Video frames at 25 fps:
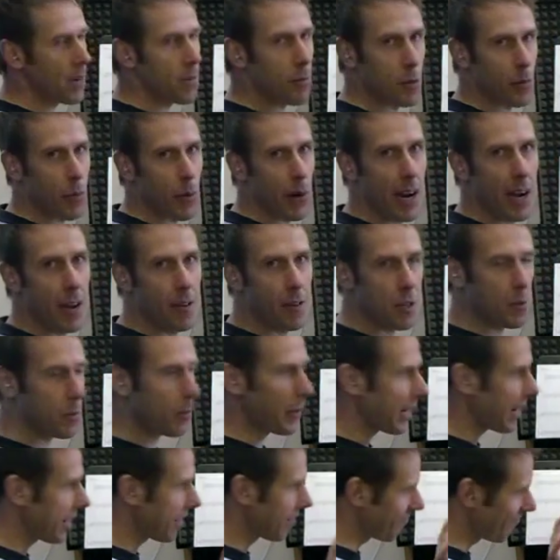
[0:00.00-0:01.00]
James Brown as
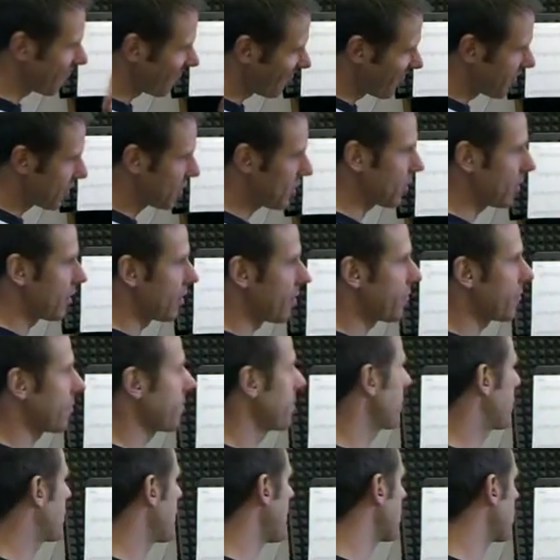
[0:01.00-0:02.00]
being
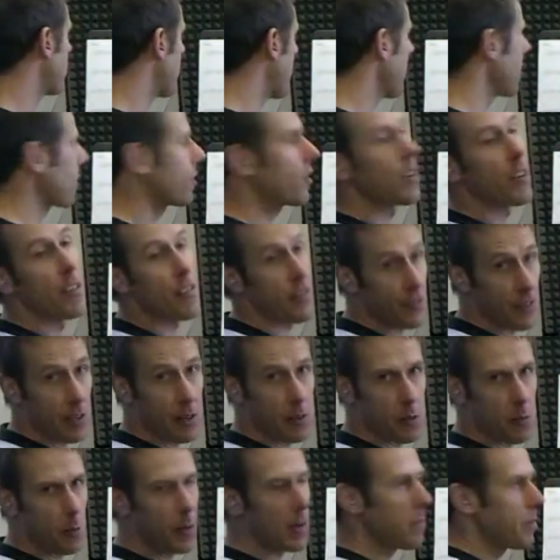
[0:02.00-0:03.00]
James Brown kind of
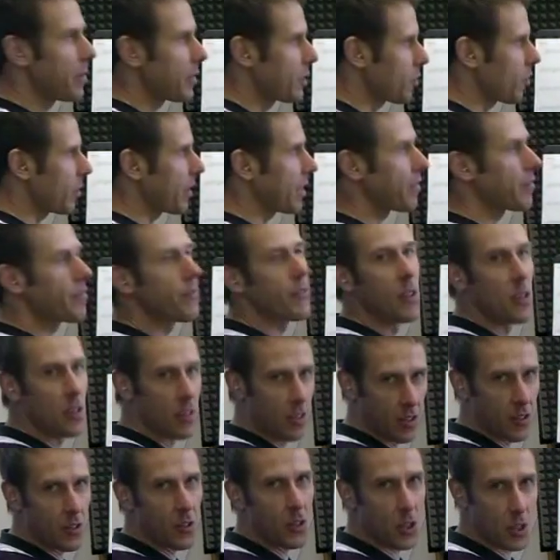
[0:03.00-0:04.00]
feels being between
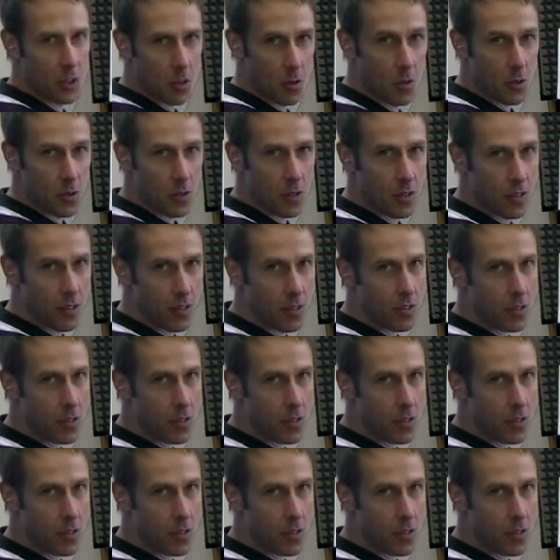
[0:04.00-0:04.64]
funk and soul sort